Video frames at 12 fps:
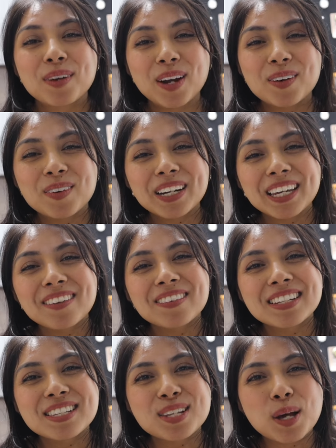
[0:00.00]
we are working
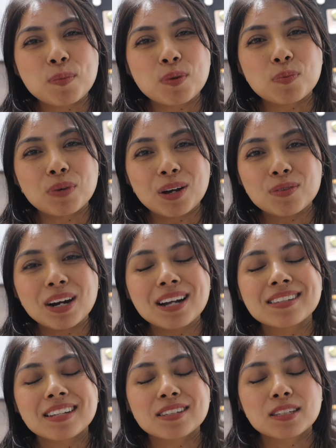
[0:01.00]
with some brown
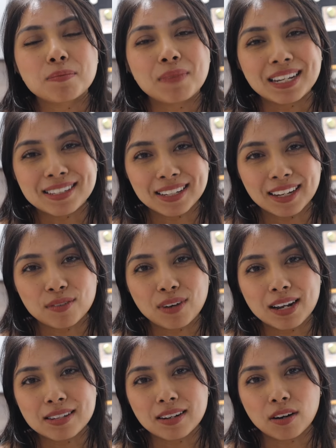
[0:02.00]
rice and some Mexican
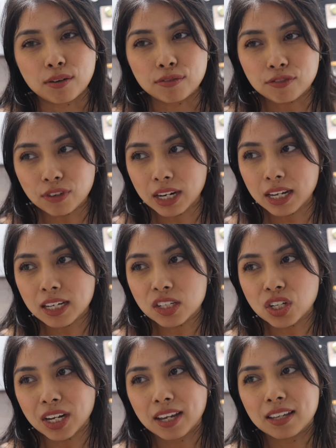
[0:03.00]
rice in our
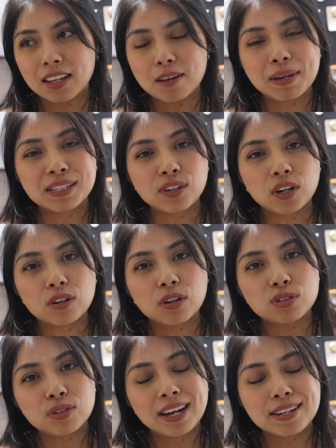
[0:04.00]
fridge and then my daughter
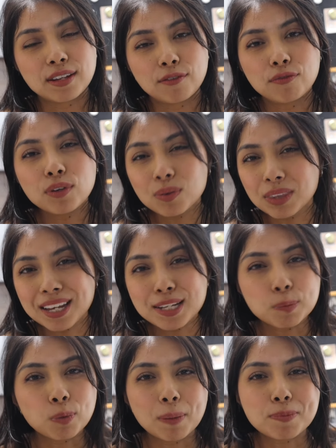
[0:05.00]
also has a few
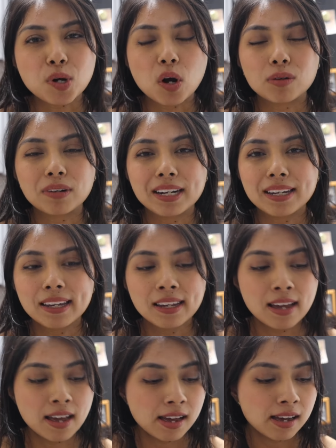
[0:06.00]
things prepped already
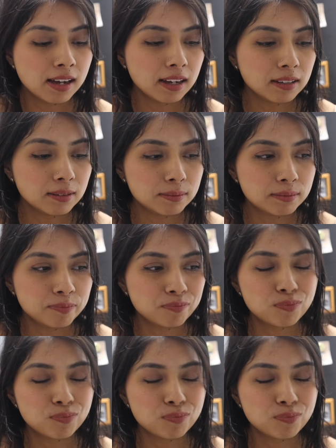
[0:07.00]
um,